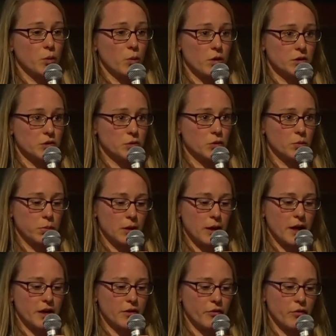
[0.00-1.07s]
If you want to
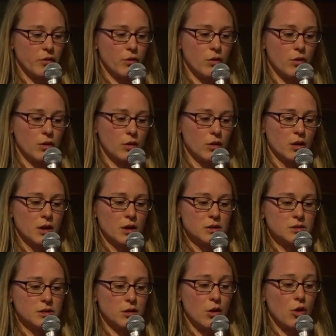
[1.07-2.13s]
apply for
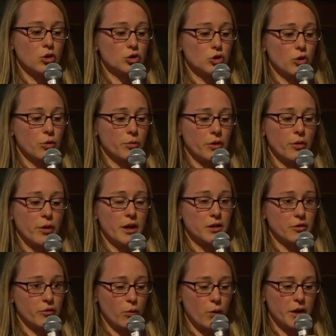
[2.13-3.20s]
the long-term
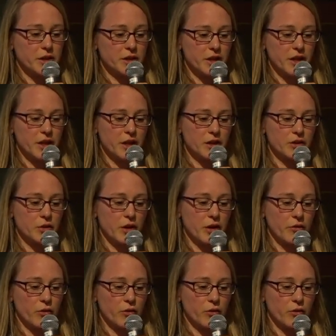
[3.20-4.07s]
grant of 1 year,